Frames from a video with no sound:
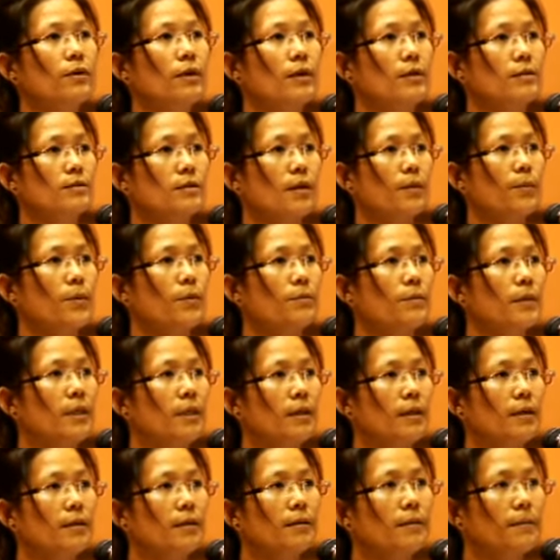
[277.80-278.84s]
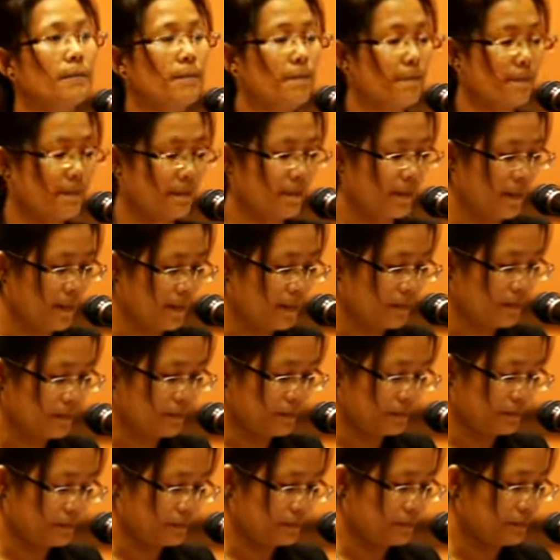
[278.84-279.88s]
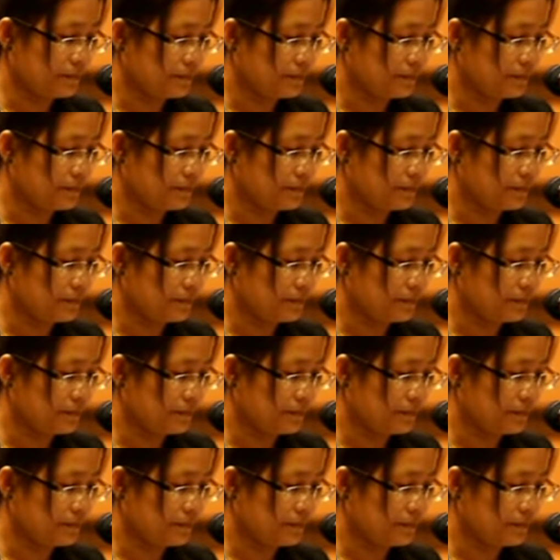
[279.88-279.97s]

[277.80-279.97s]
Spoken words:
officials, the officials